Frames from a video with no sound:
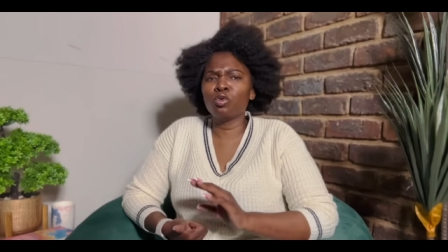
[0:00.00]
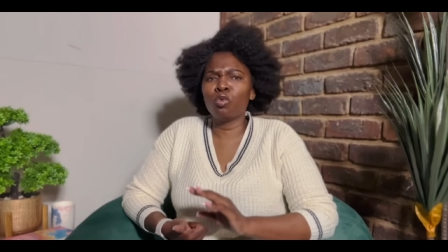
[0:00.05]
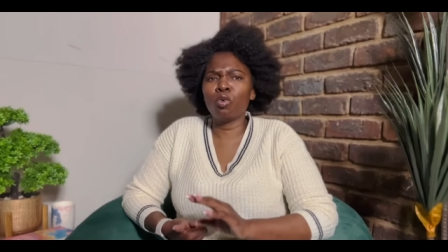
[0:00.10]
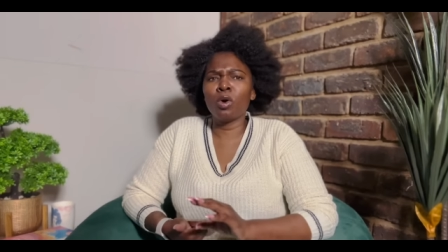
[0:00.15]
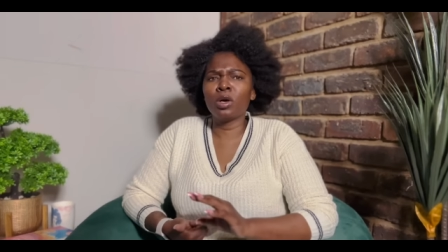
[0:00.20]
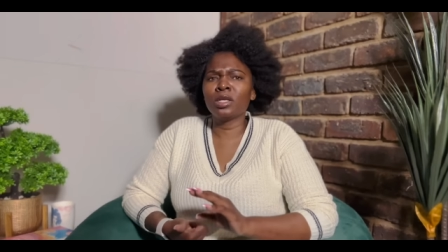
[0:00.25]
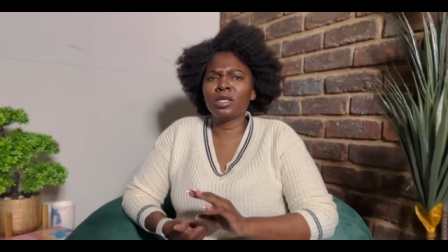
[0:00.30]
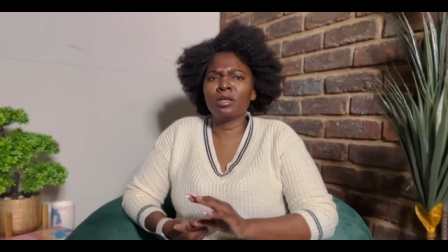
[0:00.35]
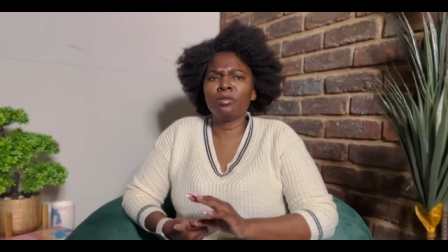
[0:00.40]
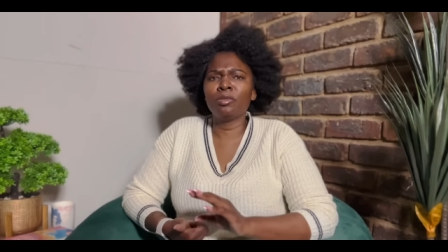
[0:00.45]

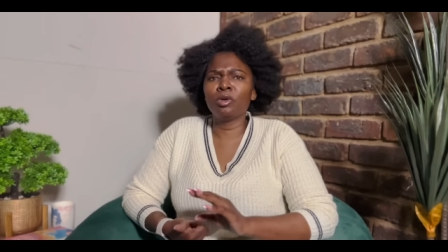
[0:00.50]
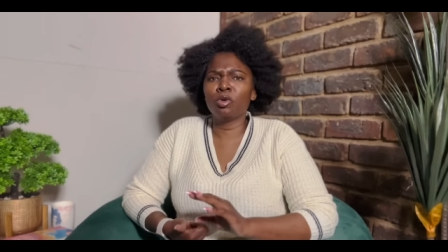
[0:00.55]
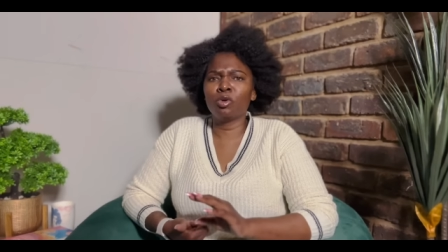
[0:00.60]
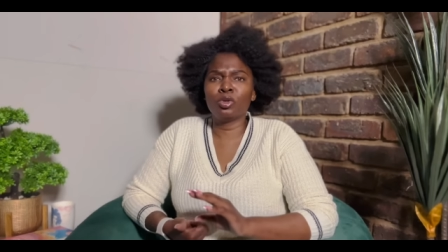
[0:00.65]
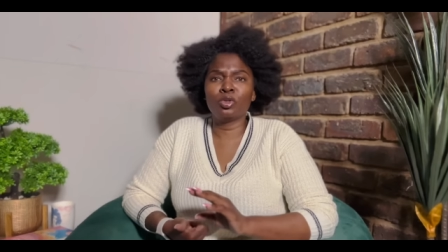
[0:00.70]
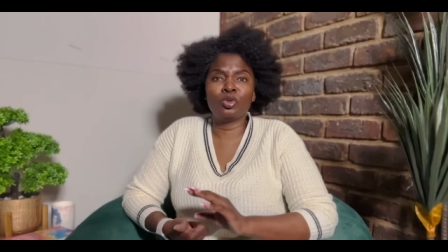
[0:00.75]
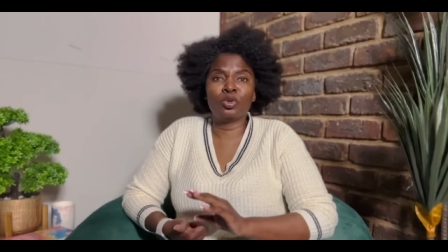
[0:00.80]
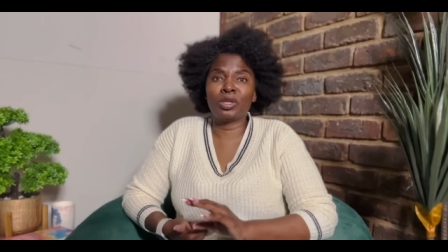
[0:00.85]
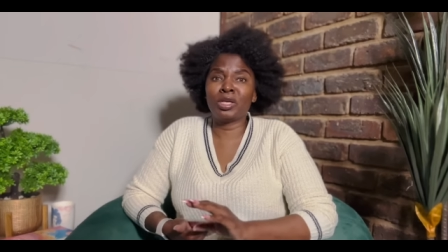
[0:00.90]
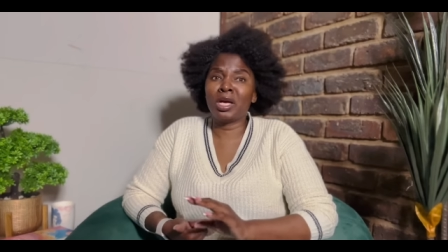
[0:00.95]
walked in
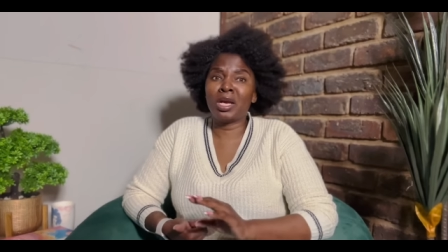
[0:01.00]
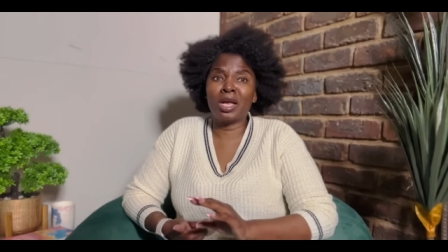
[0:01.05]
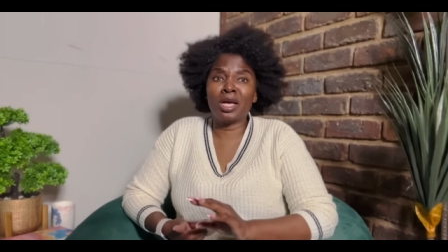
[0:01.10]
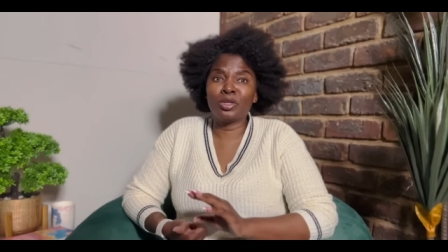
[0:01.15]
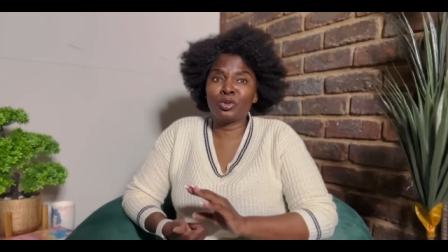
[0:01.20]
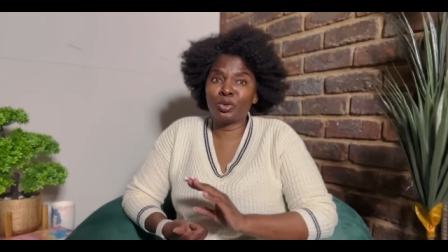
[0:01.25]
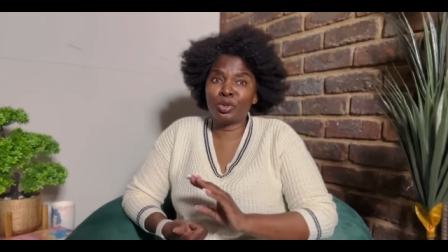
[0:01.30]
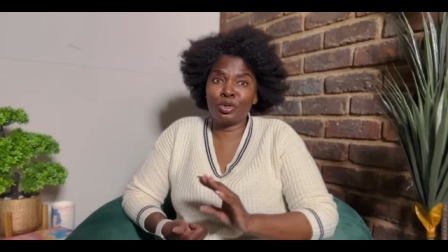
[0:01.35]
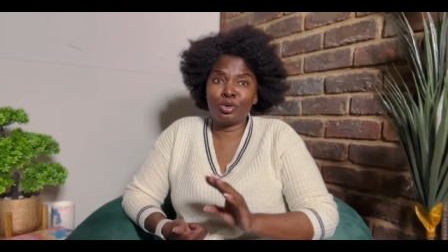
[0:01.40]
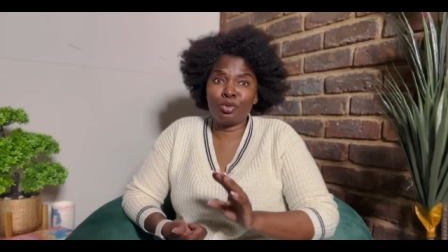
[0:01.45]
because you
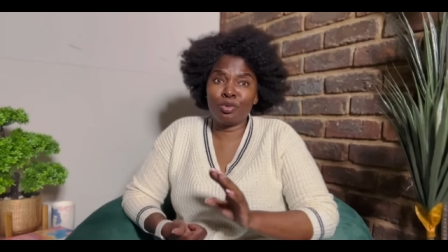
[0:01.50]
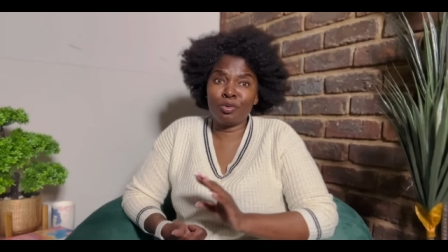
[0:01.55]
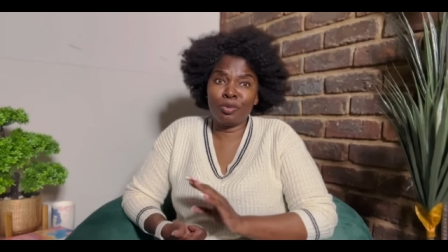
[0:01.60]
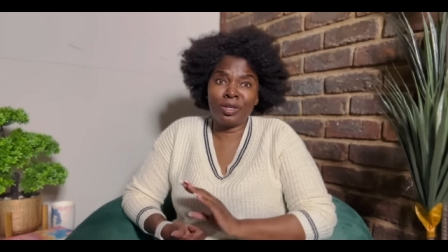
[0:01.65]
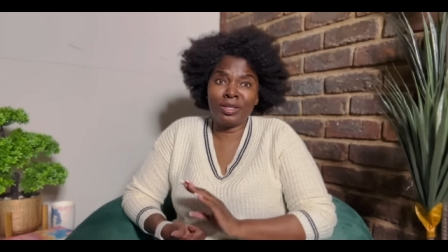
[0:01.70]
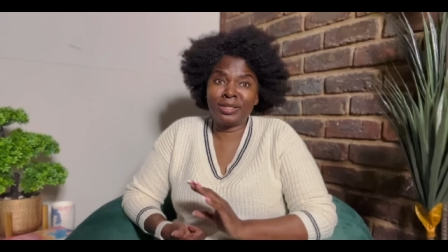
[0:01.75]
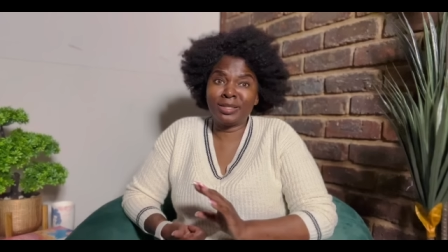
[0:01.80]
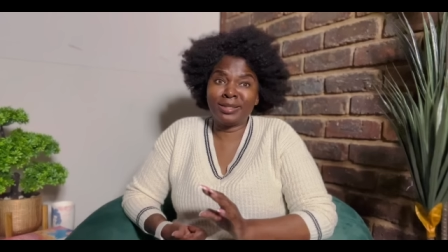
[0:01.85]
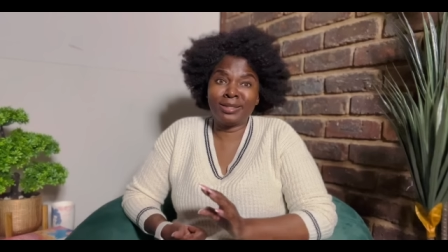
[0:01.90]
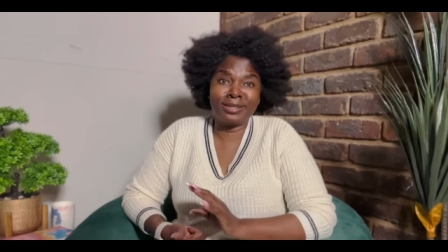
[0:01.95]
realize, oh, no,
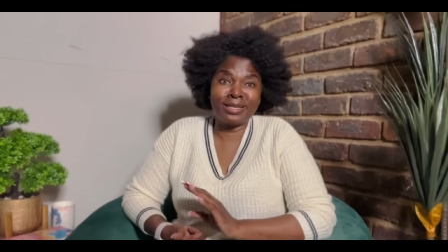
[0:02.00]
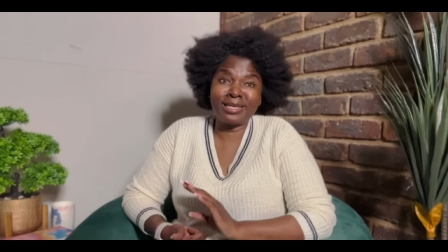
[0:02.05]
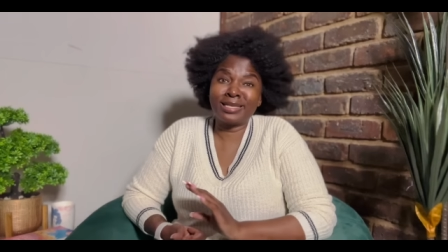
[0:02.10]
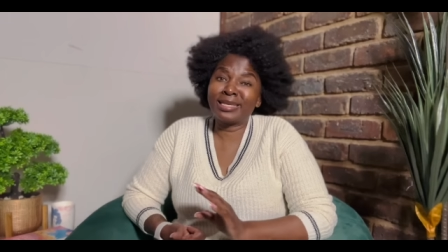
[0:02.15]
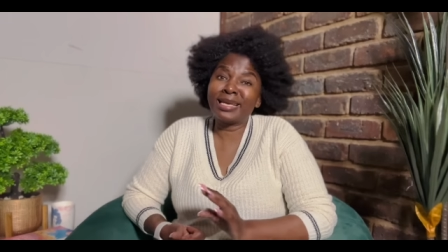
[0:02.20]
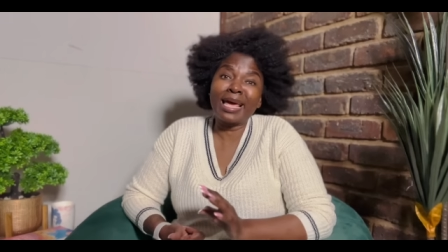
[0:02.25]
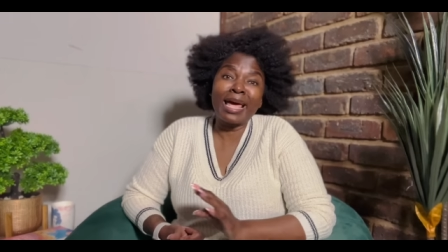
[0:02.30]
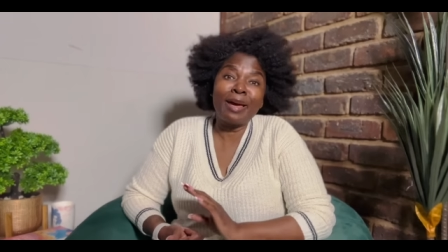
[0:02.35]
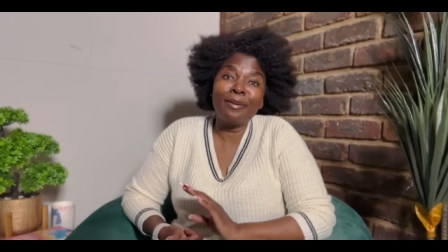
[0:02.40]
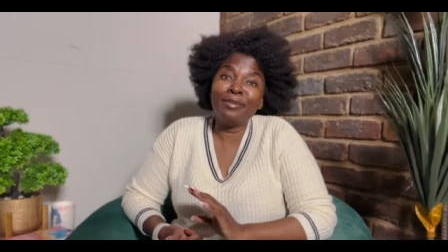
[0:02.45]
it's, it's a
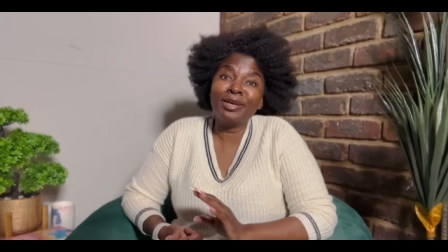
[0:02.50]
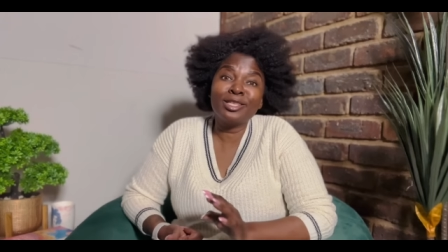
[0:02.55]
scam.